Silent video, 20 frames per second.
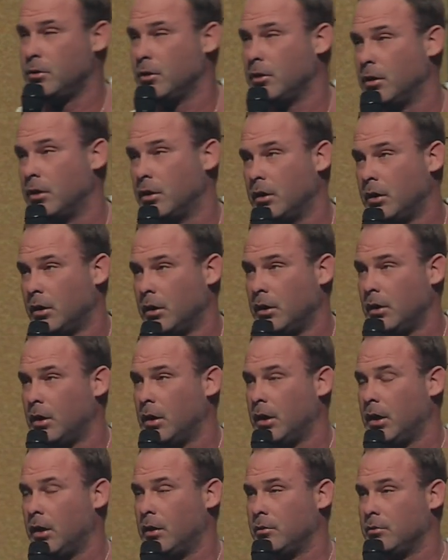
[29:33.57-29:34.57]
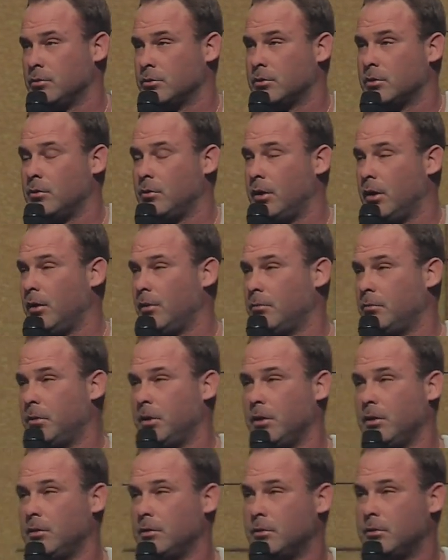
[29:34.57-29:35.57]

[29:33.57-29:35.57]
and I don't screw up, but